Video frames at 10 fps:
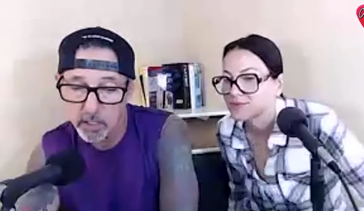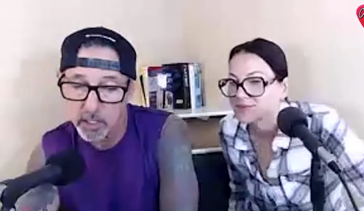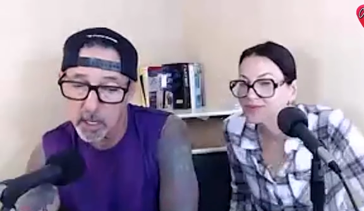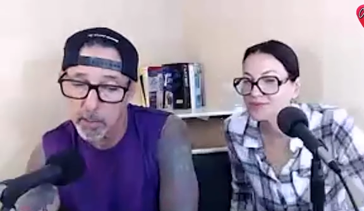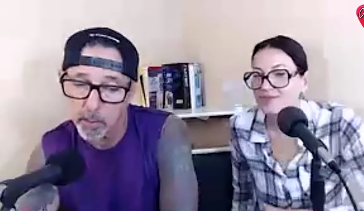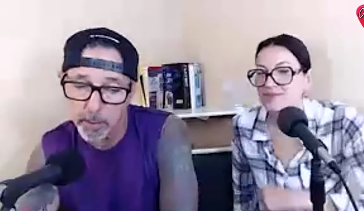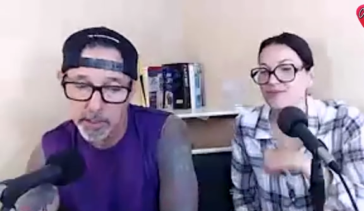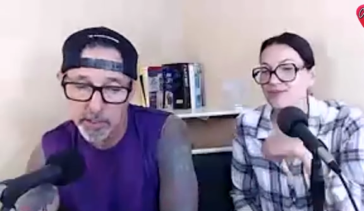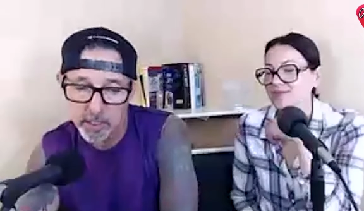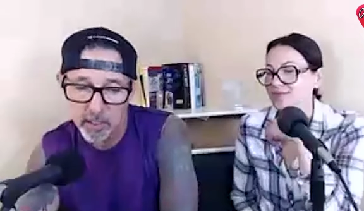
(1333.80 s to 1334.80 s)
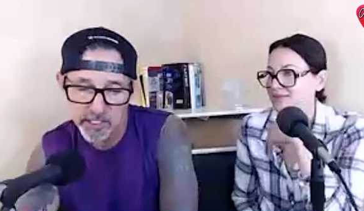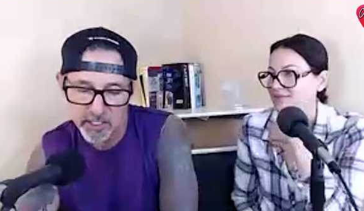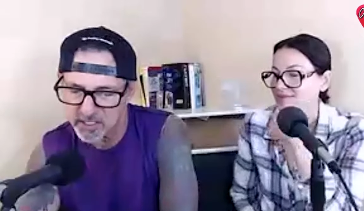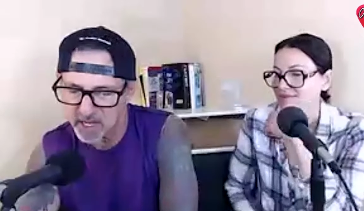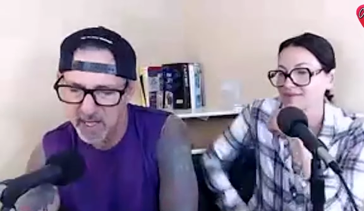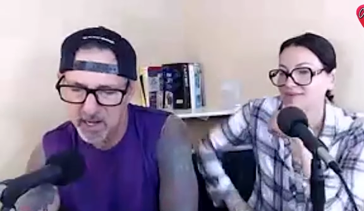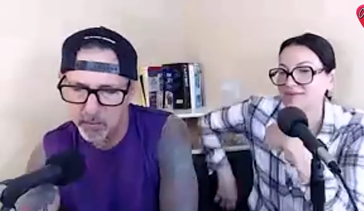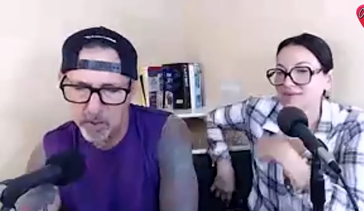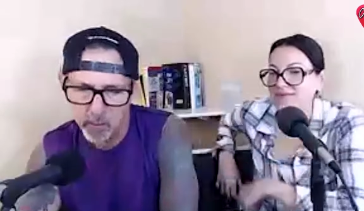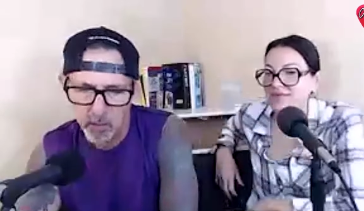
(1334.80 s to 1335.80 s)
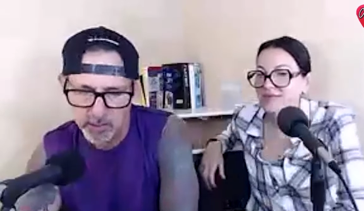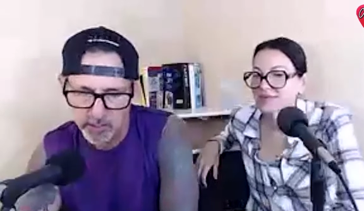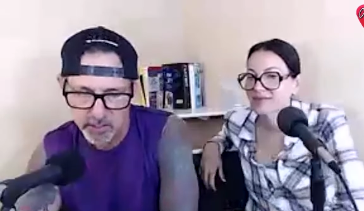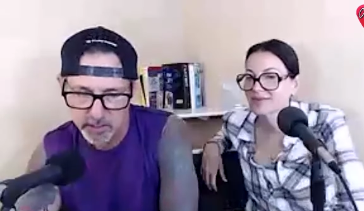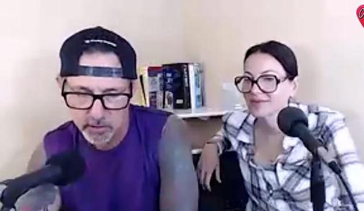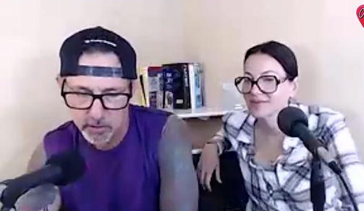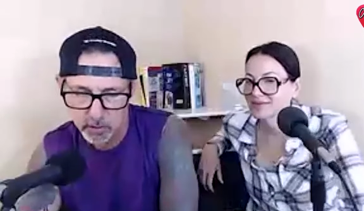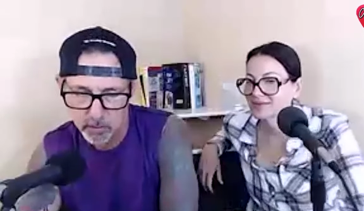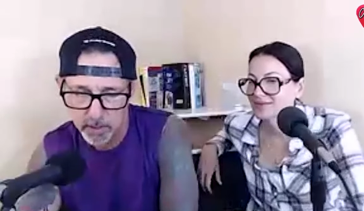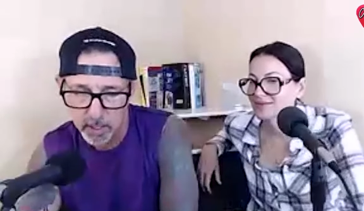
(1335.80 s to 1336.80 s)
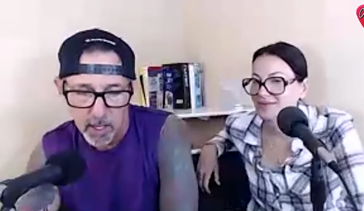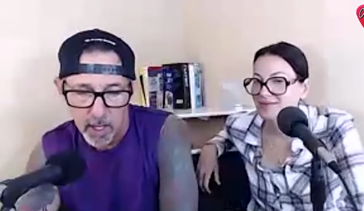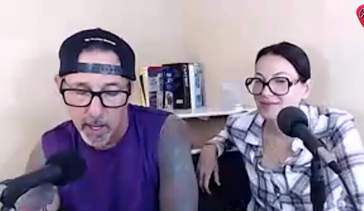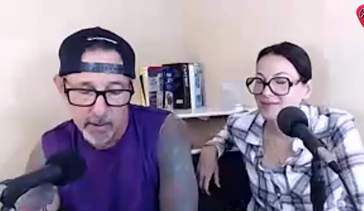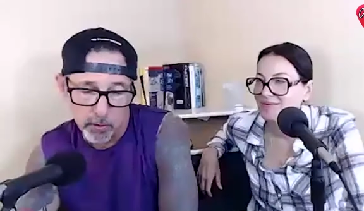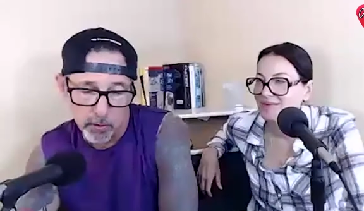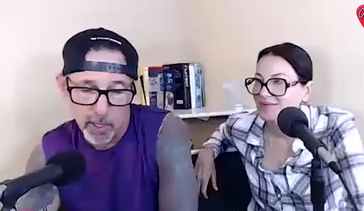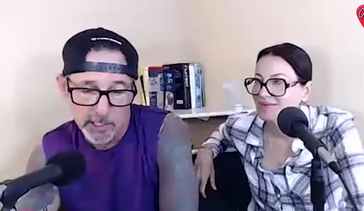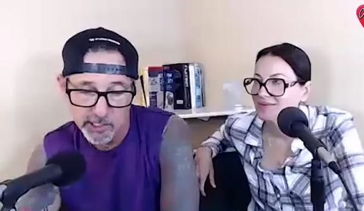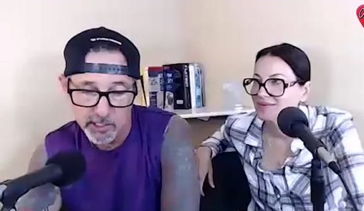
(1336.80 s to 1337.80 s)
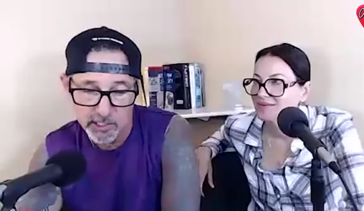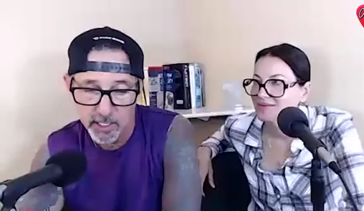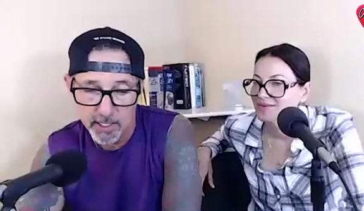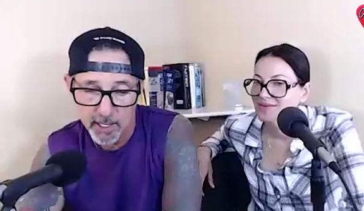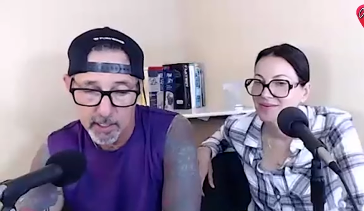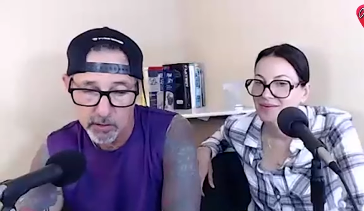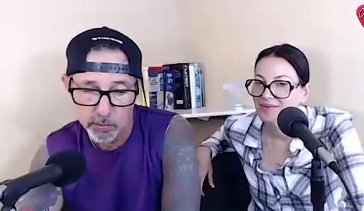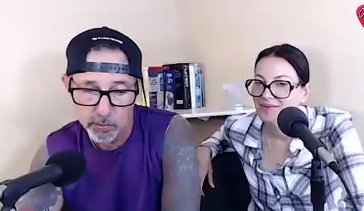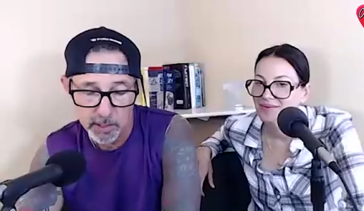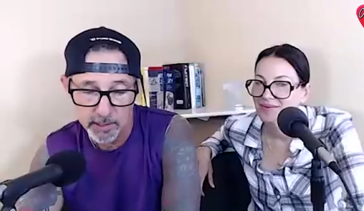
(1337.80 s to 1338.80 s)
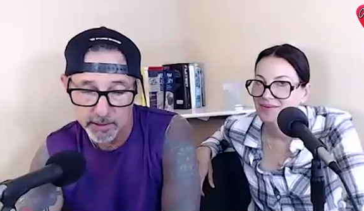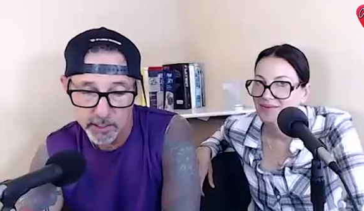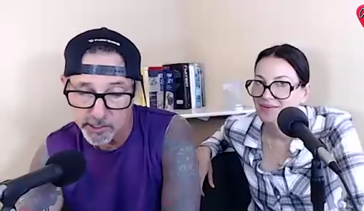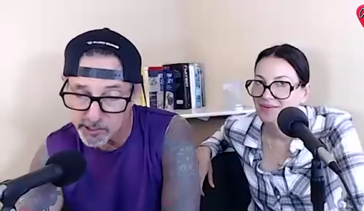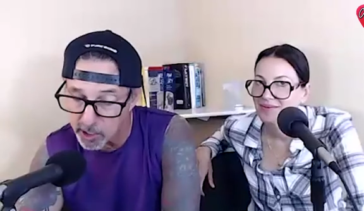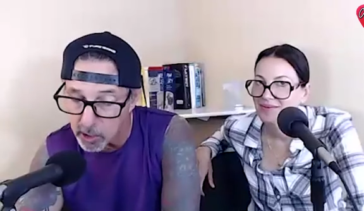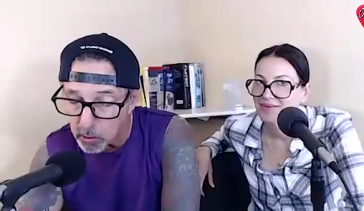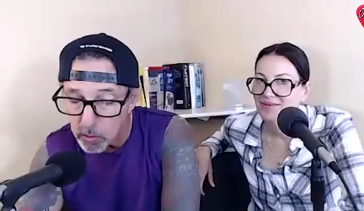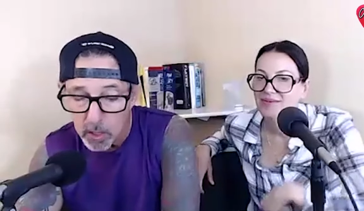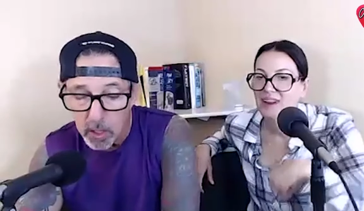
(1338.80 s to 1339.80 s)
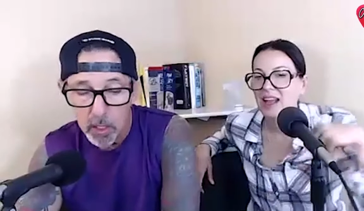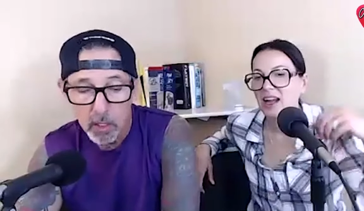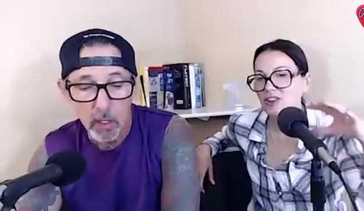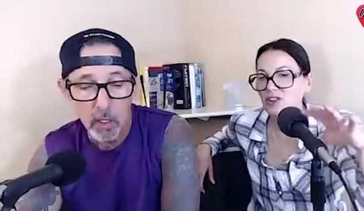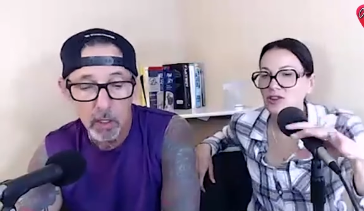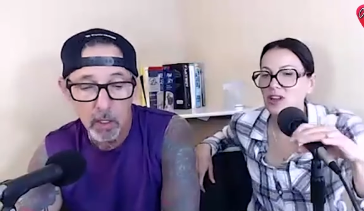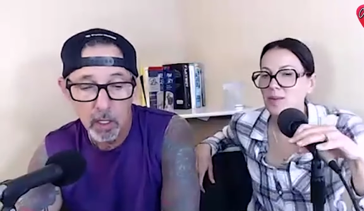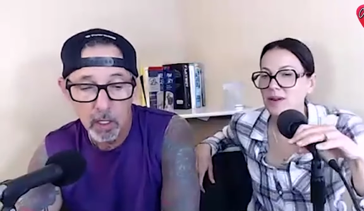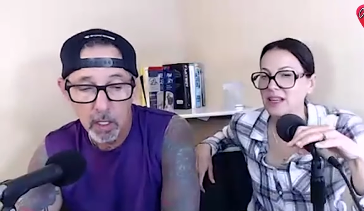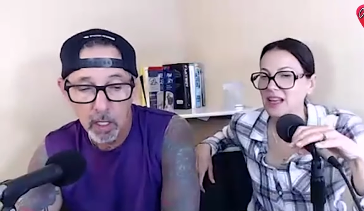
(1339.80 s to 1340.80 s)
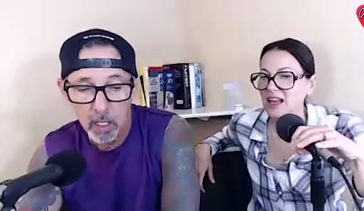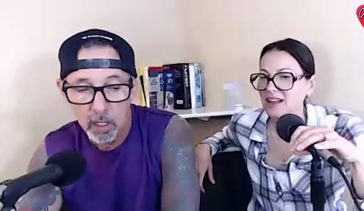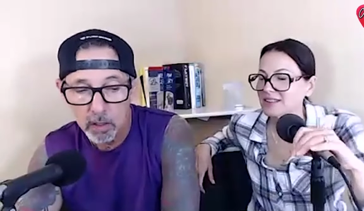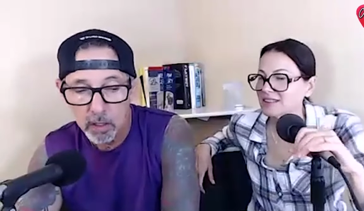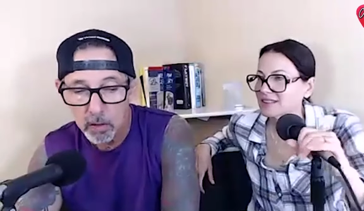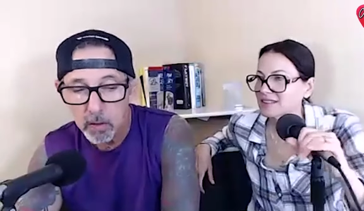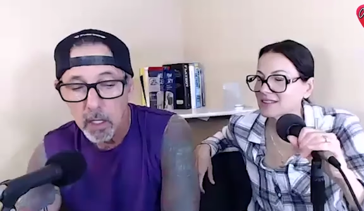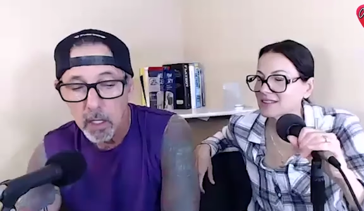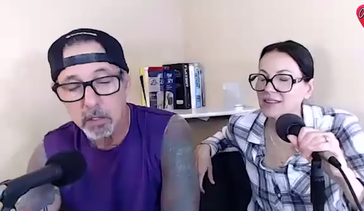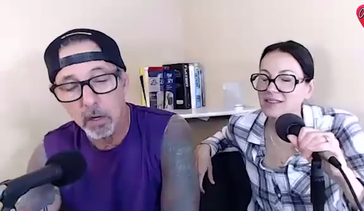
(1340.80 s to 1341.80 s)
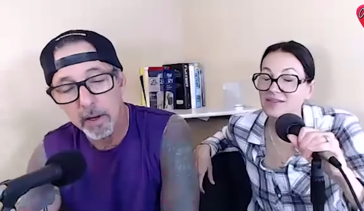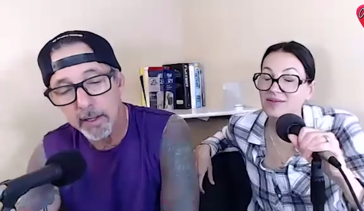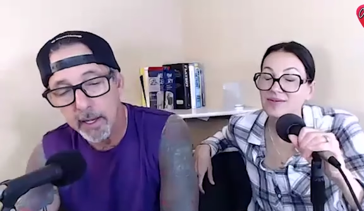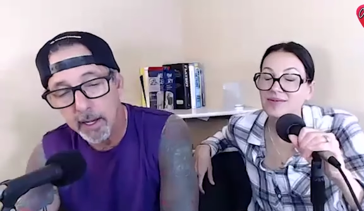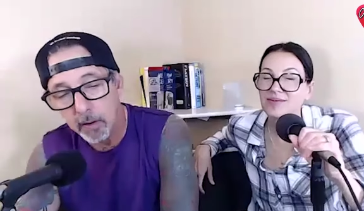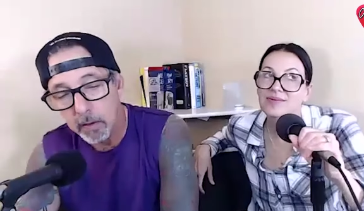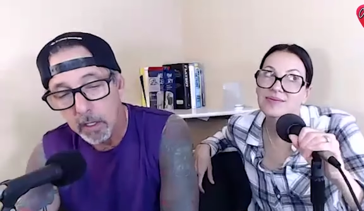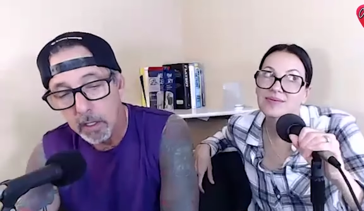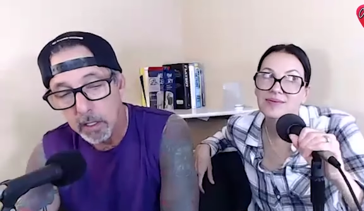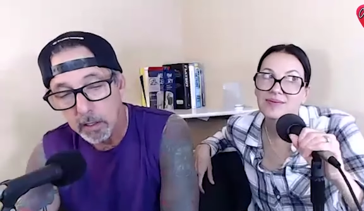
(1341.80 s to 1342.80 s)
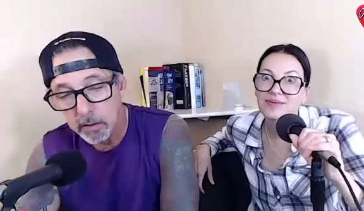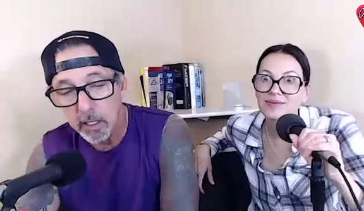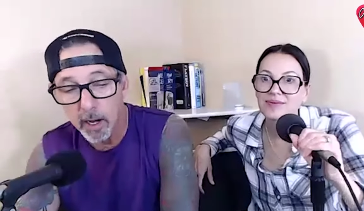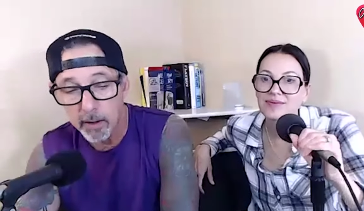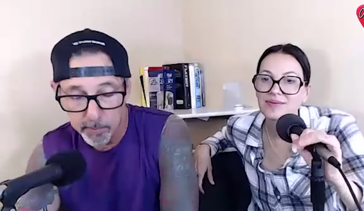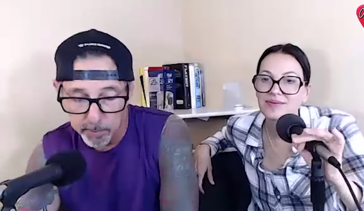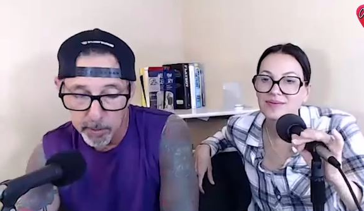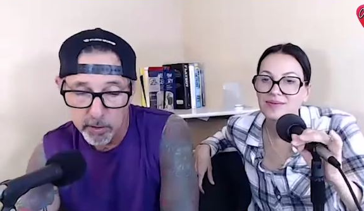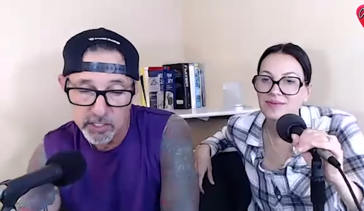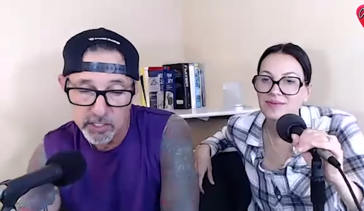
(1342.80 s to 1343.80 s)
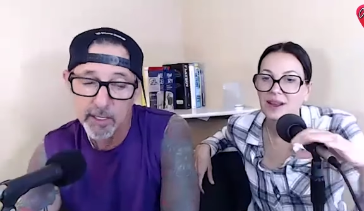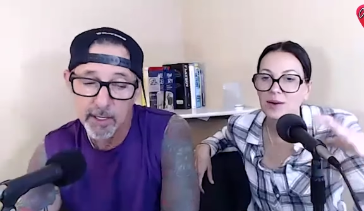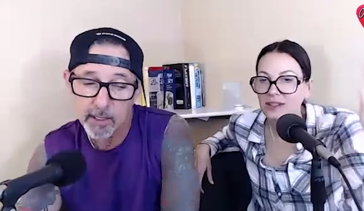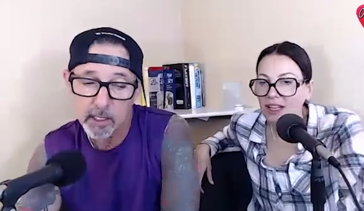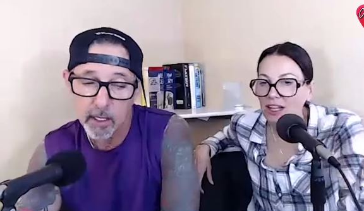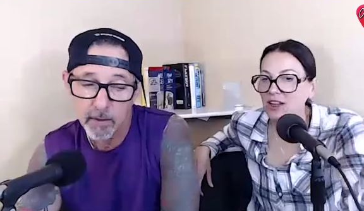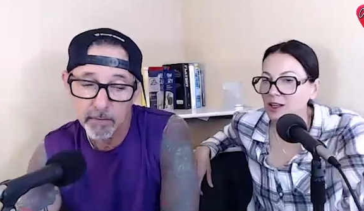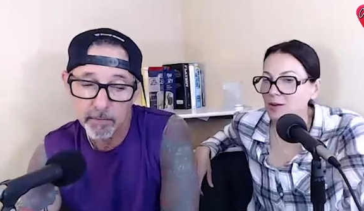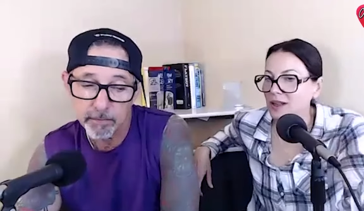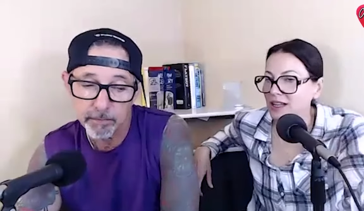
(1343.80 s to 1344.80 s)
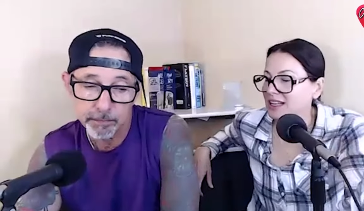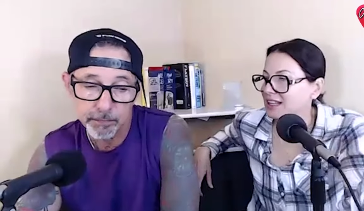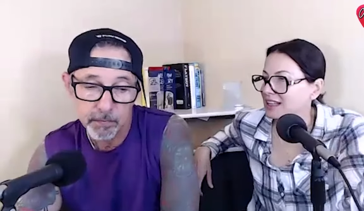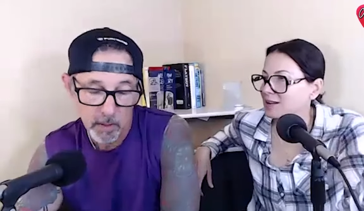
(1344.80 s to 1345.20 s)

Speaker 1: A couple weeks ago, she goes, I don't want to watch season two, but I don't know why she said that because we liked the show.
Speaker 2: It got so dumb at the end. No.
Speaker 1: So anyhow, I remember her saying it was
Speaker 2: like good in the beginning, and then